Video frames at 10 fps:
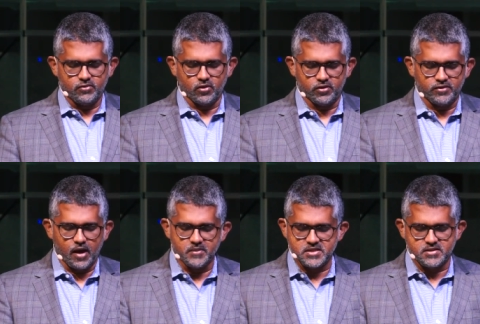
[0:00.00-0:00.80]
So the
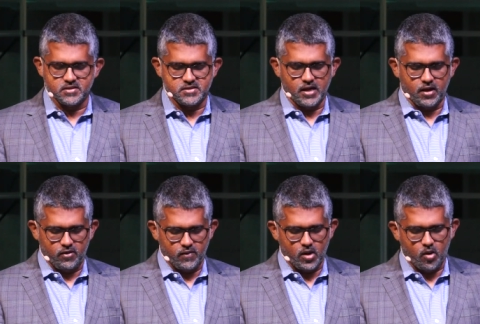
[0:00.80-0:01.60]
psalmist is saying,
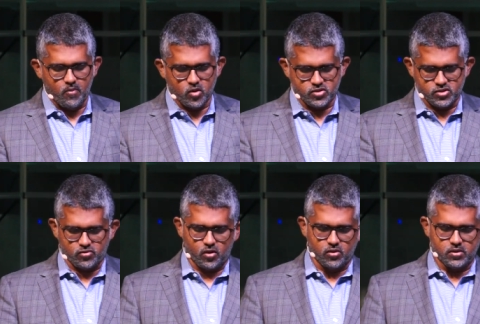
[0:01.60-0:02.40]
we know Moses
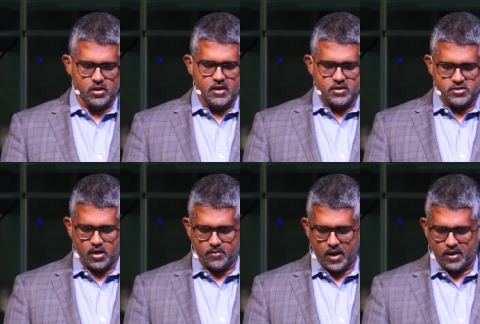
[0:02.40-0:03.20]
wrote
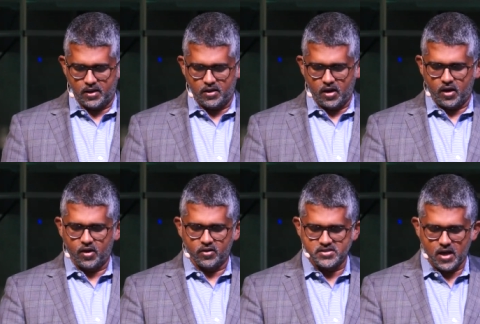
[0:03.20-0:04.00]
Psalm ninety.
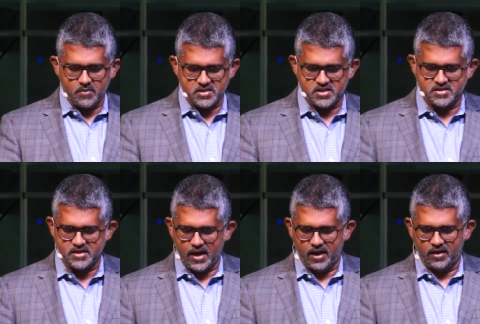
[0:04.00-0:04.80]
Uh, psalmist is
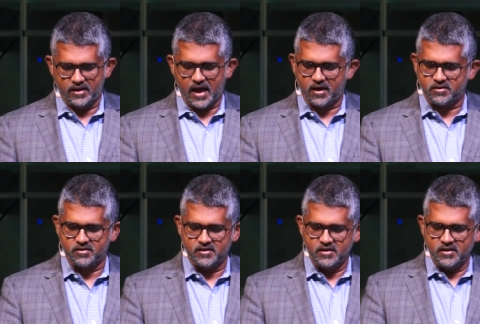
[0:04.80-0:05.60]
saying
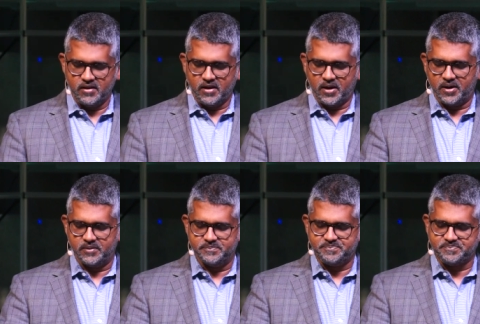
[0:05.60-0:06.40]
that,
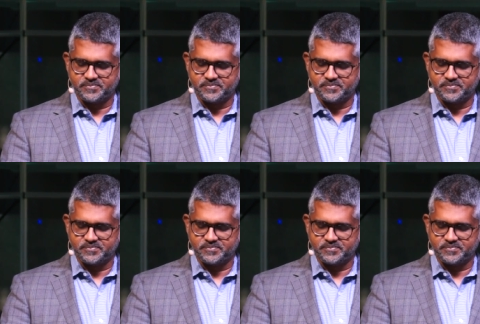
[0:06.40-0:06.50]
um,